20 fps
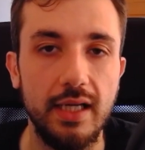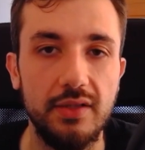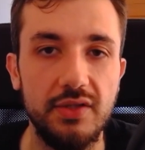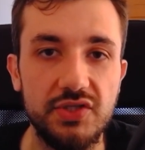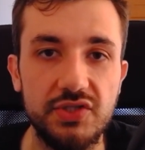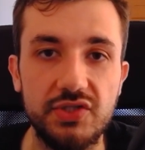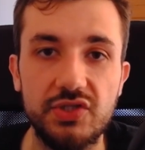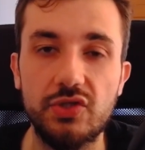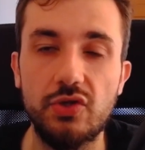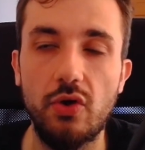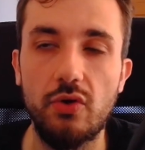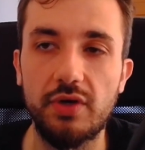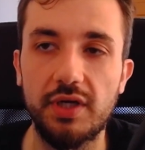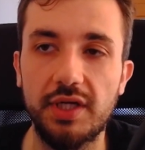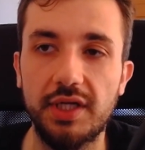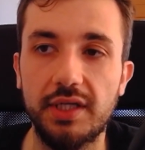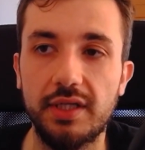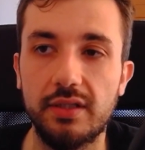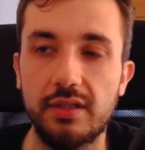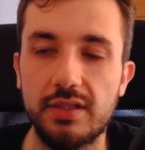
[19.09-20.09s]
The
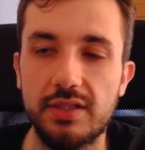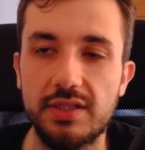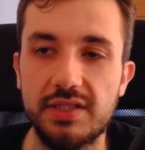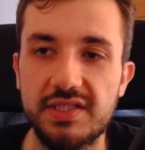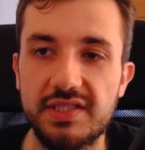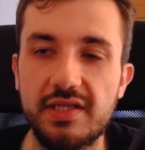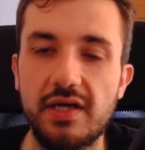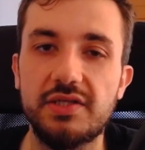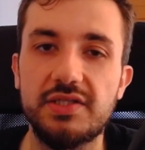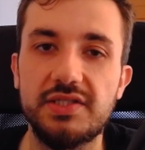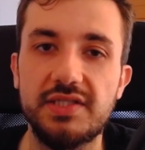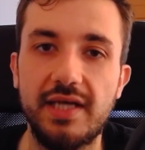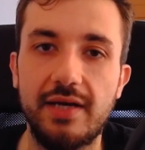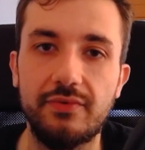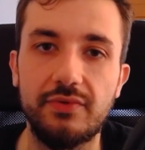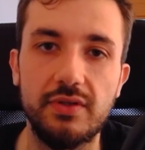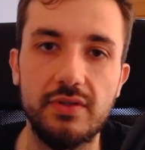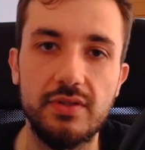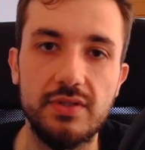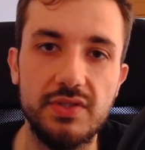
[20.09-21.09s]
story starts
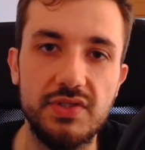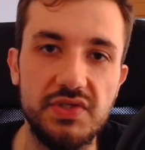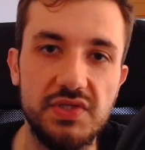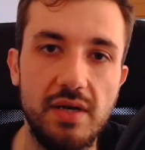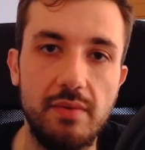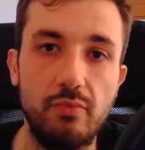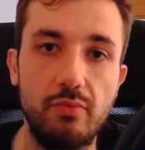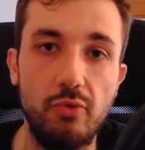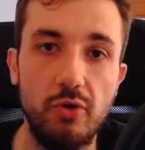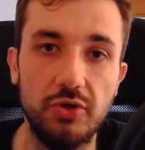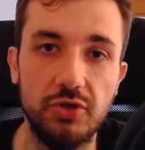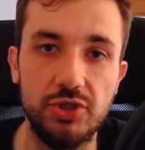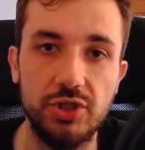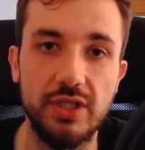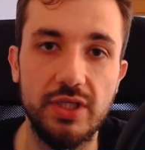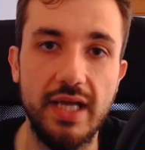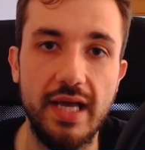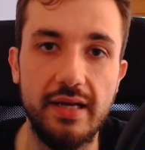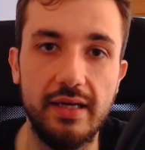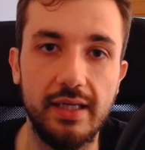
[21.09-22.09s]
out somewhat
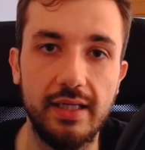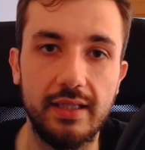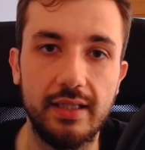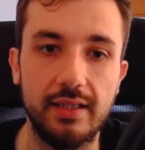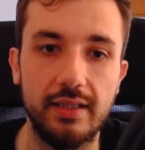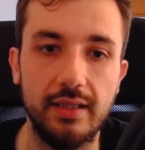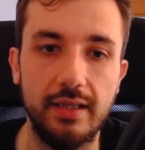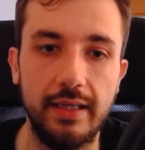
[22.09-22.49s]
generic.